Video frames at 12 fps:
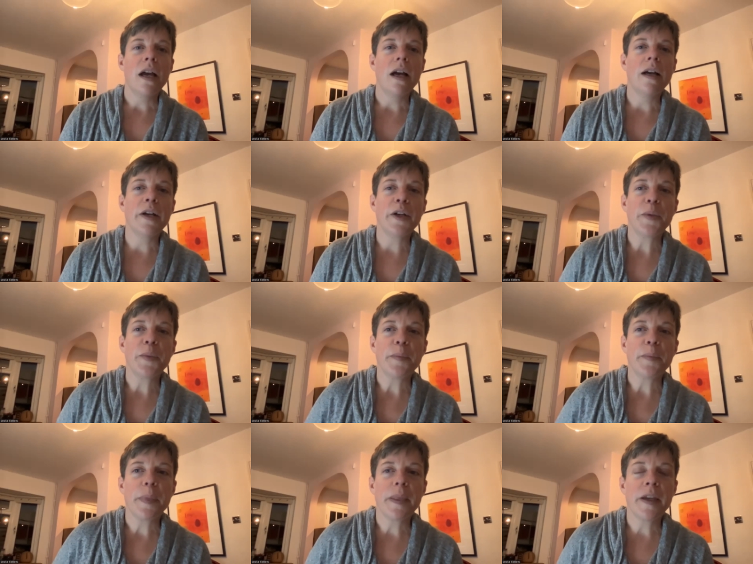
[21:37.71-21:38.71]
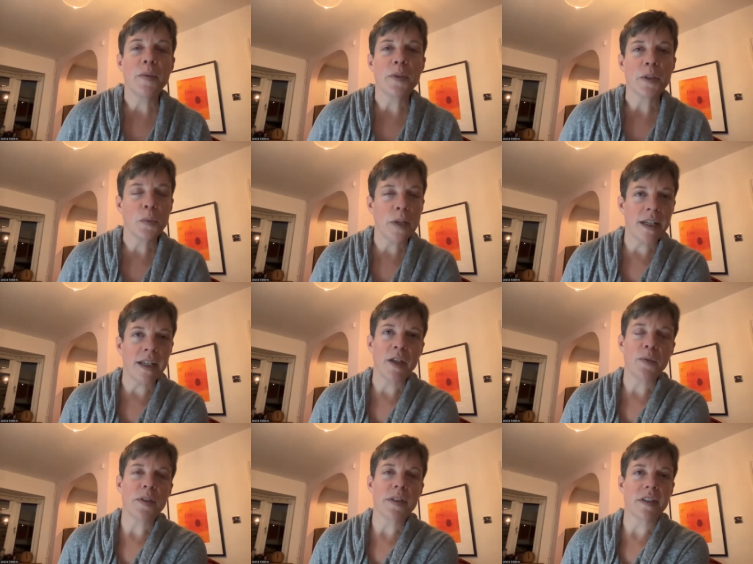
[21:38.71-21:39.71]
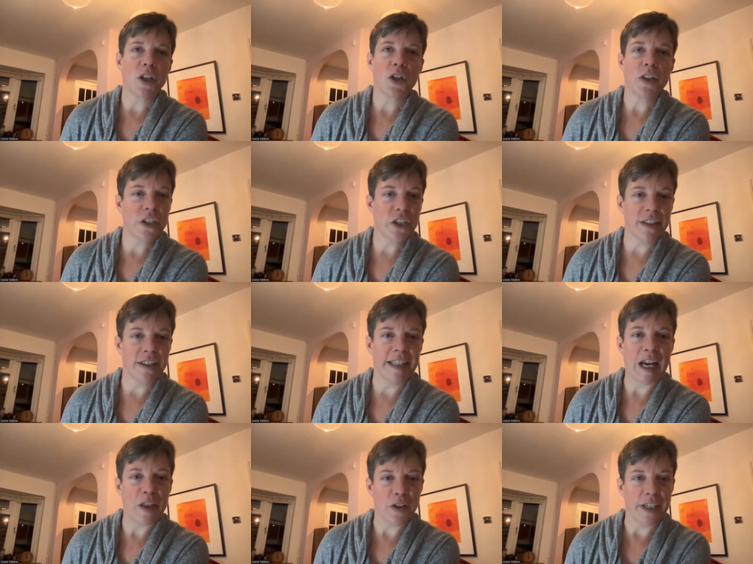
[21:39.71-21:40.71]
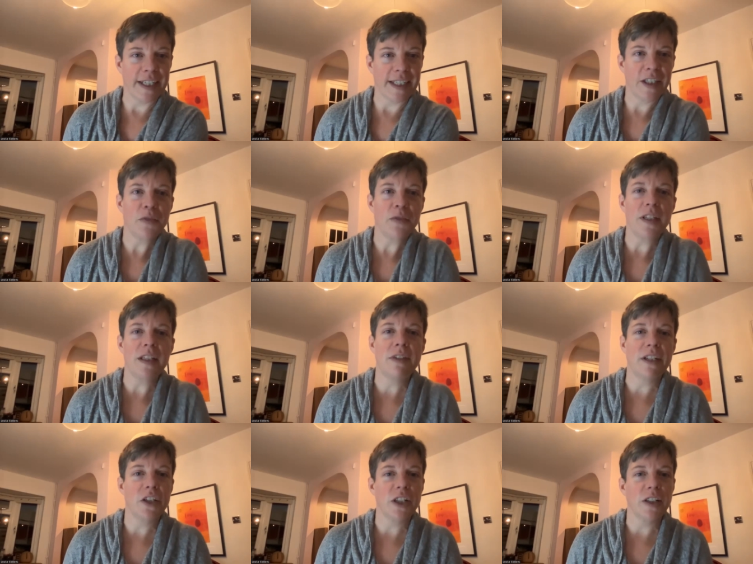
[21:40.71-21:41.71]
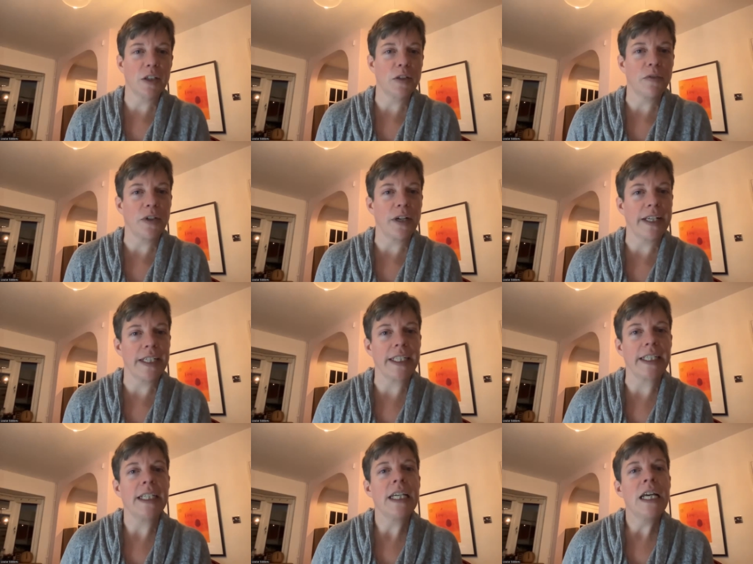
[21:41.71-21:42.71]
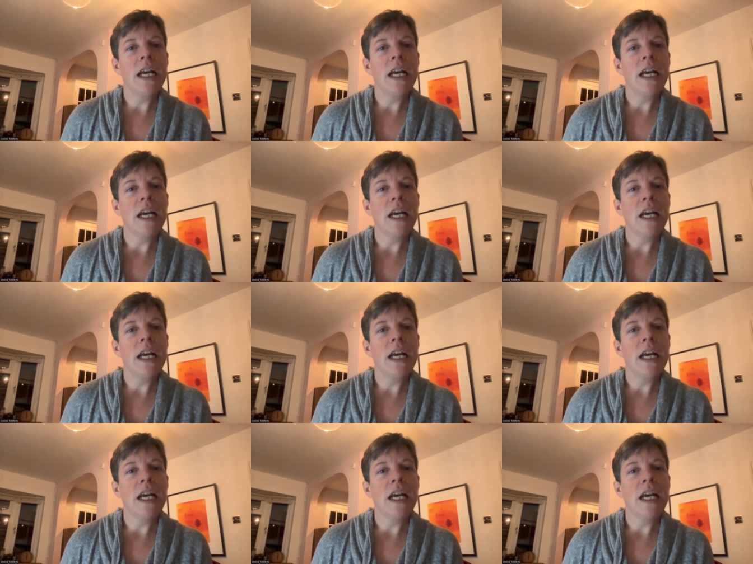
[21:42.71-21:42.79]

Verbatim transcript: Um, it was a wedding, it was a Christian gathering of the evangelical variety.